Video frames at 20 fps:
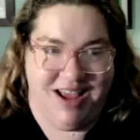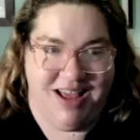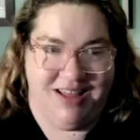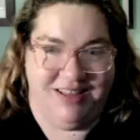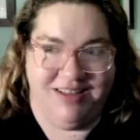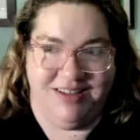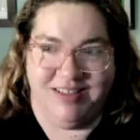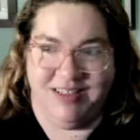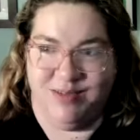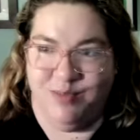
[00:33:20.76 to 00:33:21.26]

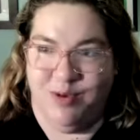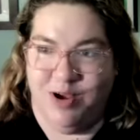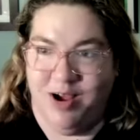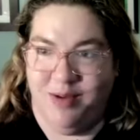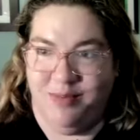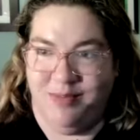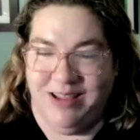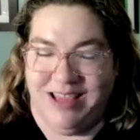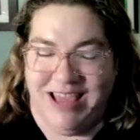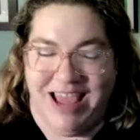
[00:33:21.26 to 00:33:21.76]
Alex's
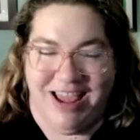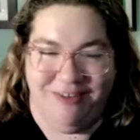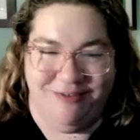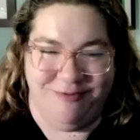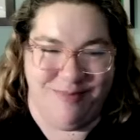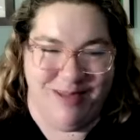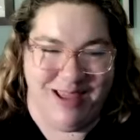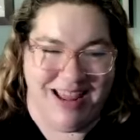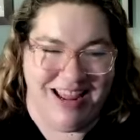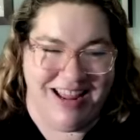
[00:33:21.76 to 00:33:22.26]
mom
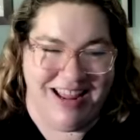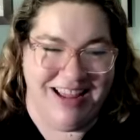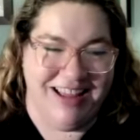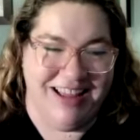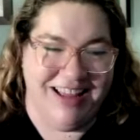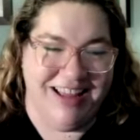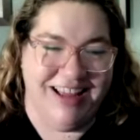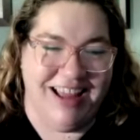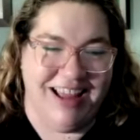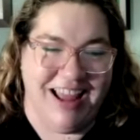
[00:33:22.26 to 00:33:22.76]
gave me
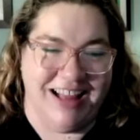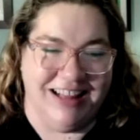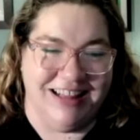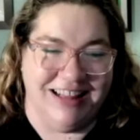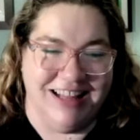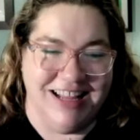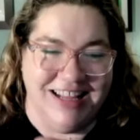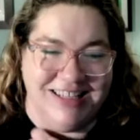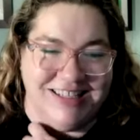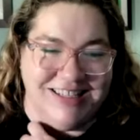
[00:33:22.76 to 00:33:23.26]
a
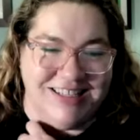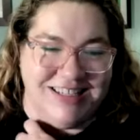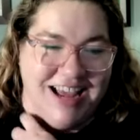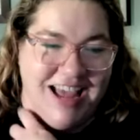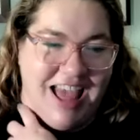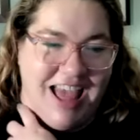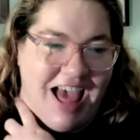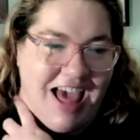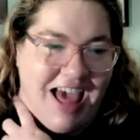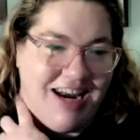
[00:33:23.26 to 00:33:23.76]
list.
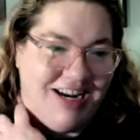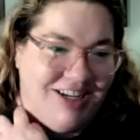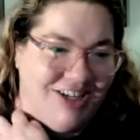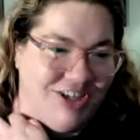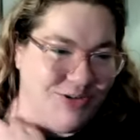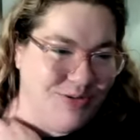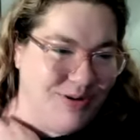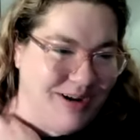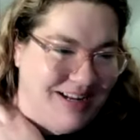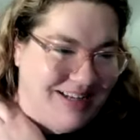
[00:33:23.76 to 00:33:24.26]
I added
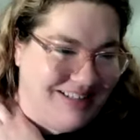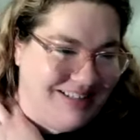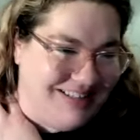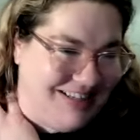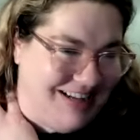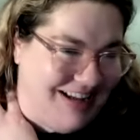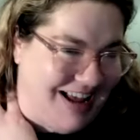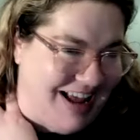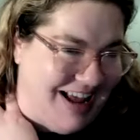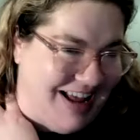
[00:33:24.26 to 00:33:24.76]
to it,
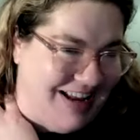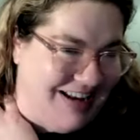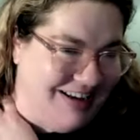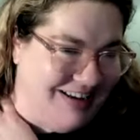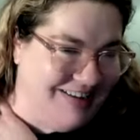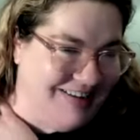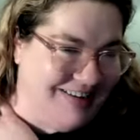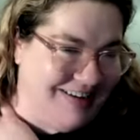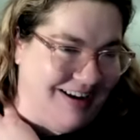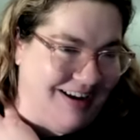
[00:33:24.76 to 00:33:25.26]

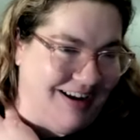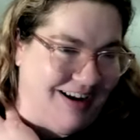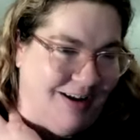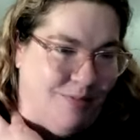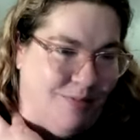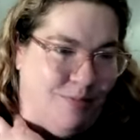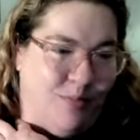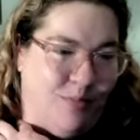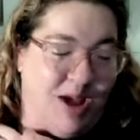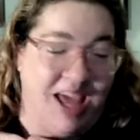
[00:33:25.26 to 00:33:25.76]
and
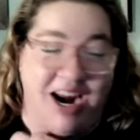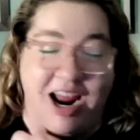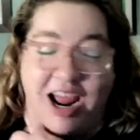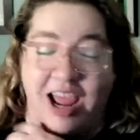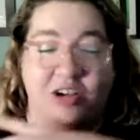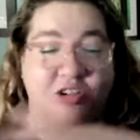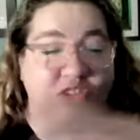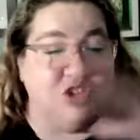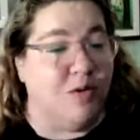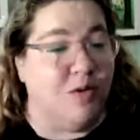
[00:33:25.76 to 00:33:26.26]
I
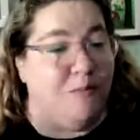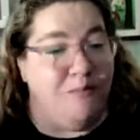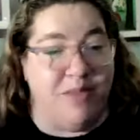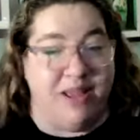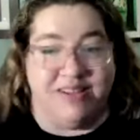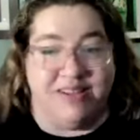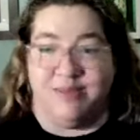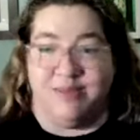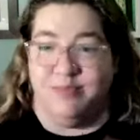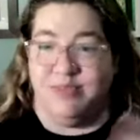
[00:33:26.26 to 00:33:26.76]
also
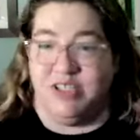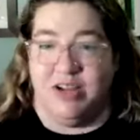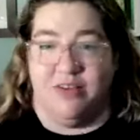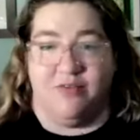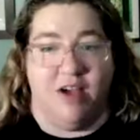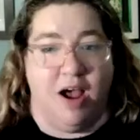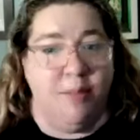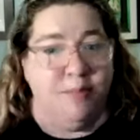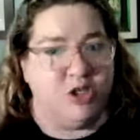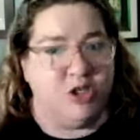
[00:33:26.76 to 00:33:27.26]
mixed some stuff
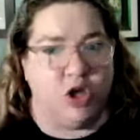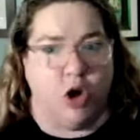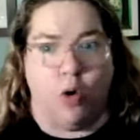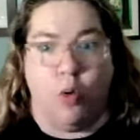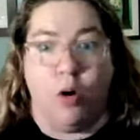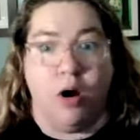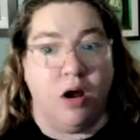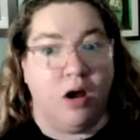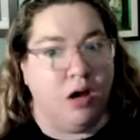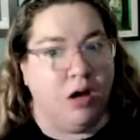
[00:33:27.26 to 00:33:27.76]
up.
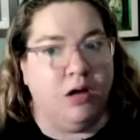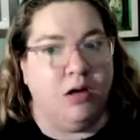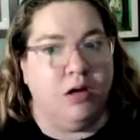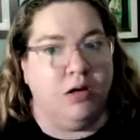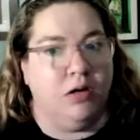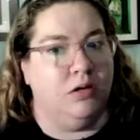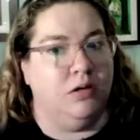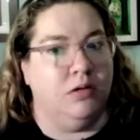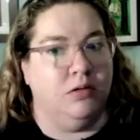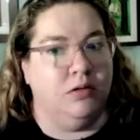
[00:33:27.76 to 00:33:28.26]
So
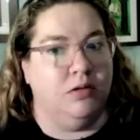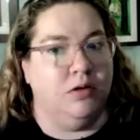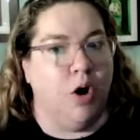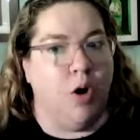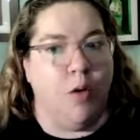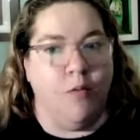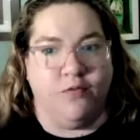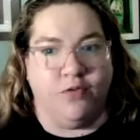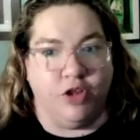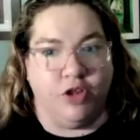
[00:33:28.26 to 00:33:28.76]

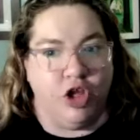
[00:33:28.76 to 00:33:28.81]
hopefully,